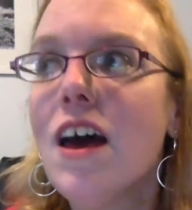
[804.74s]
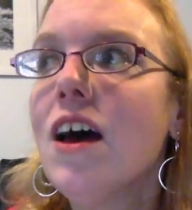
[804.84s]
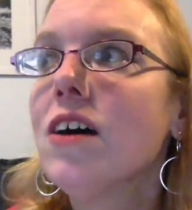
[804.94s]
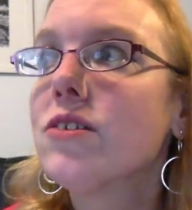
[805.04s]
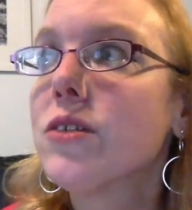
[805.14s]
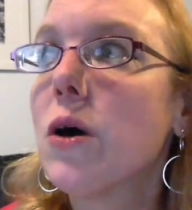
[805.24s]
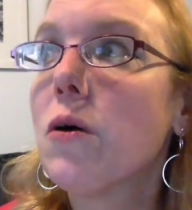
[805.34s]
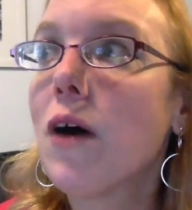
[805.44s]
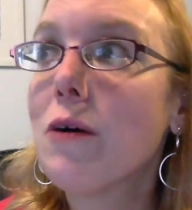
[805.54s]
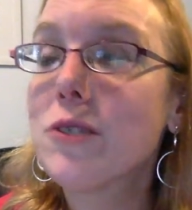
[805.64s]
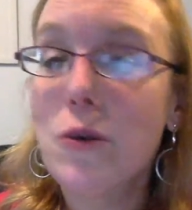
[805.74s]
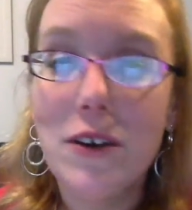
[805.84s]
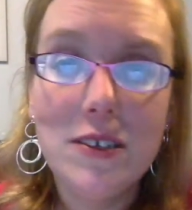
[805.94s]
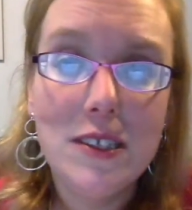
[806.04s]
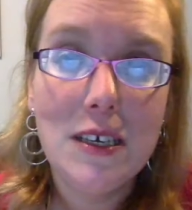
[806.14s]
So I was
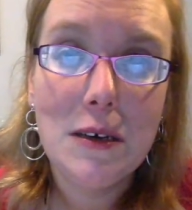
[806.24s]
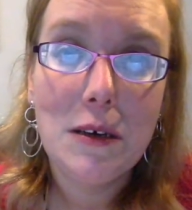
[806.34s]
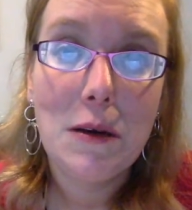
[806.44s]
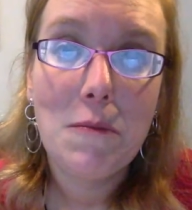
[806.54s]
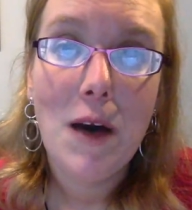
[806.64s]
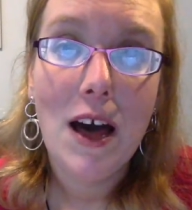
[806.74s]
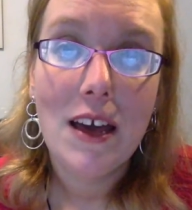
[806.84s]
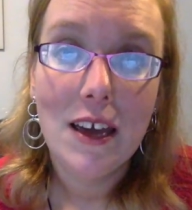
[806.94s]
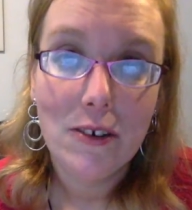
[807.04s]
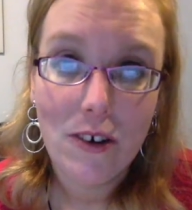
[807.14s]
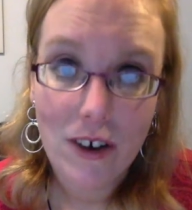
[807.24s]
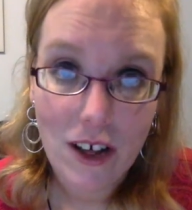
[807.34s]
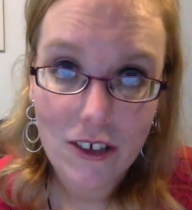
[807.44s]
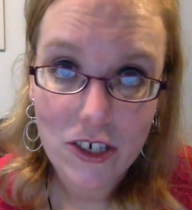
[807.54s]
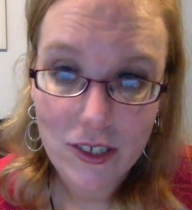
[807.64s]
going to see my
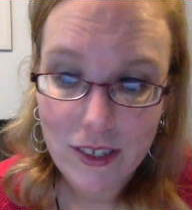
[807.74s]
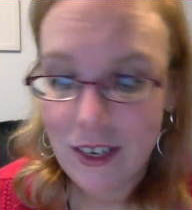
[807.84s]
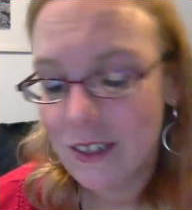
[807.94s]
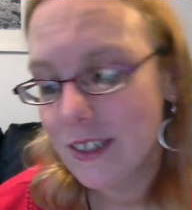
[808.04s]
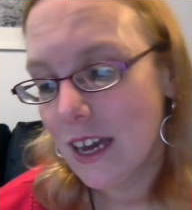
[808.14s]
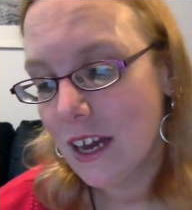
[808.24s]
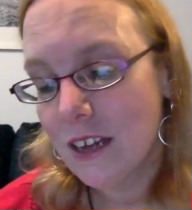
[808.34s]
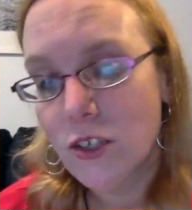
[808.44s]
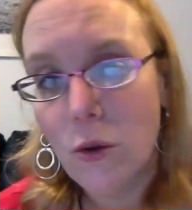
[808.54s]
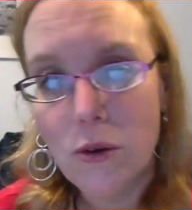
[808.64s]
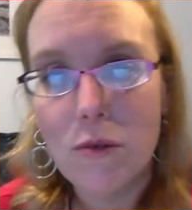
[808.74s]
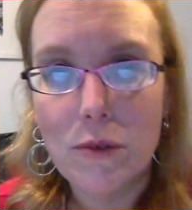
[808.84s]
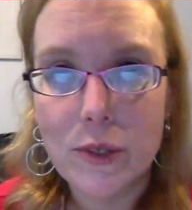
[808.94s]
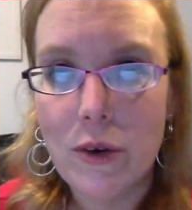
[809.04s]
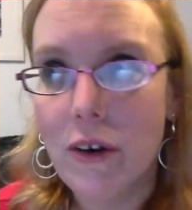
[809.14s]
endocrinologist the next day, and I told her what
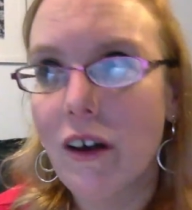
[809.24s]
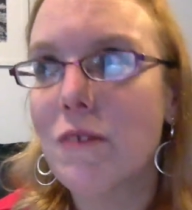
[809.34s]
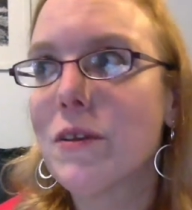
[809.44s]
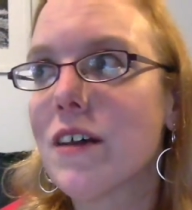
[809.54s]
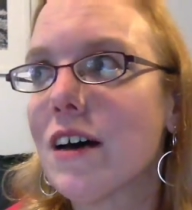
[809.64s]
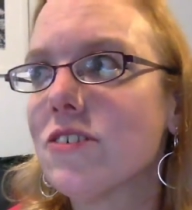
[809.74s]
was going on with that.